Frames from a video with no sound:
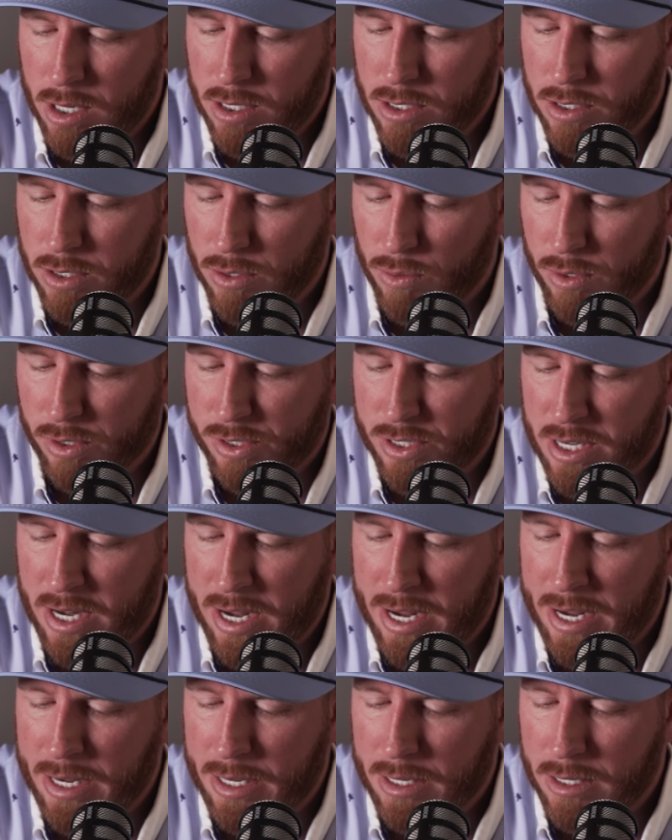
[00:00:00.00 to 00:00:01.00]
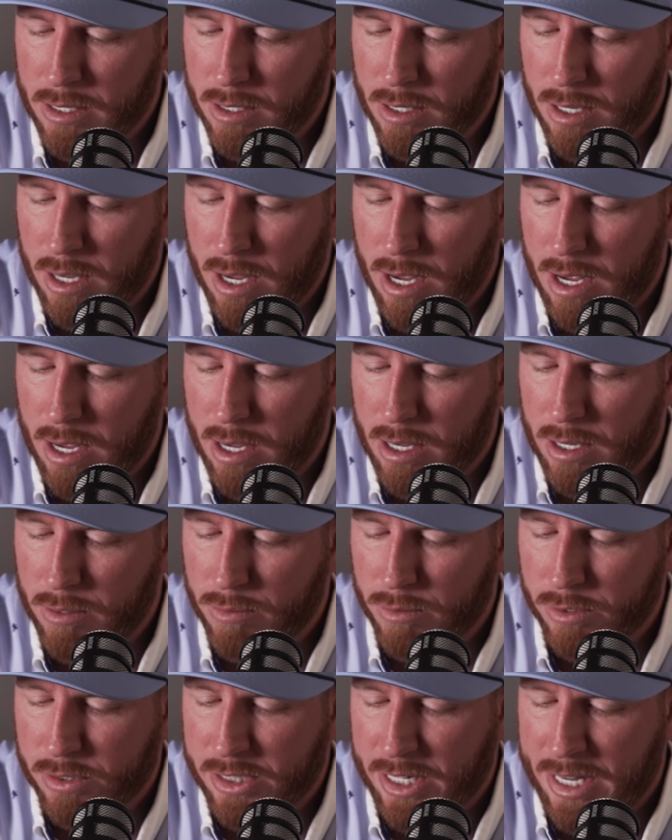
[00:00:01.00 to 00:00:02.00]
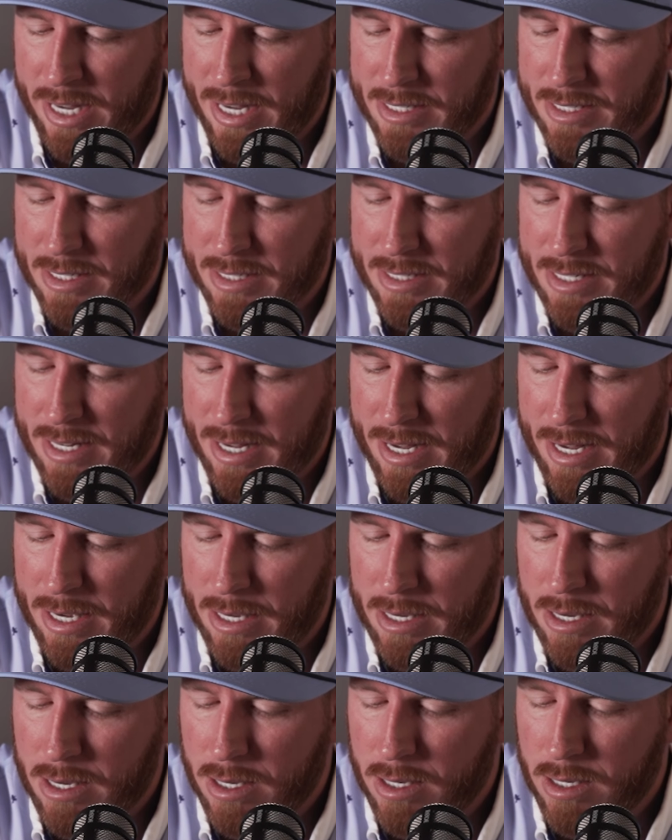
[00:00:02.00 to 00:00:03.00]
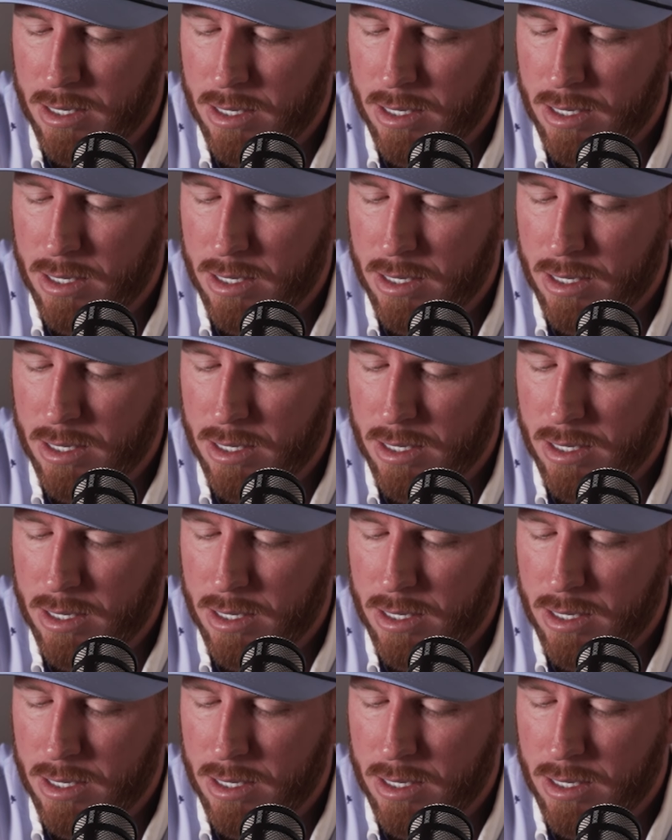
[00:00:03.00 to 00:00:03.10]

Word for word: So we'll say, uh, we'll say eight to 10